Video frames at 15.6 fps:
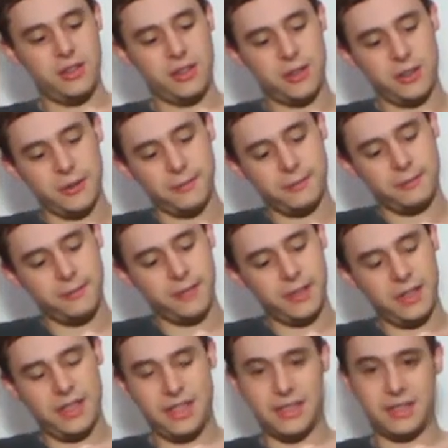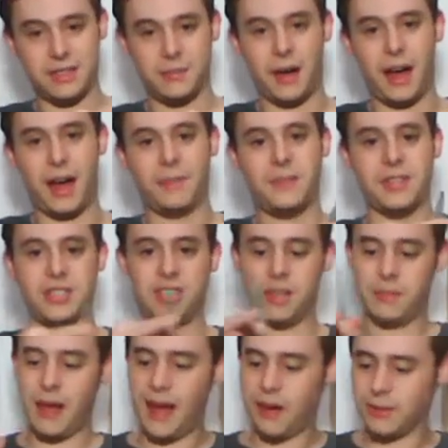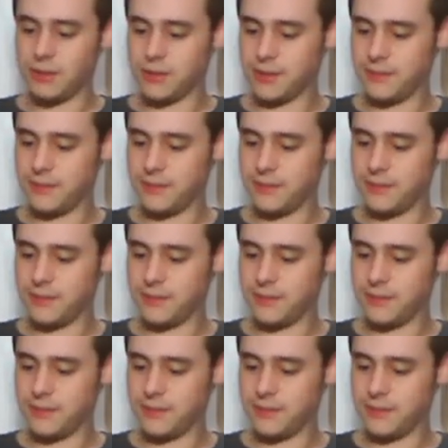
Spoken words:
can easily pop this ship out.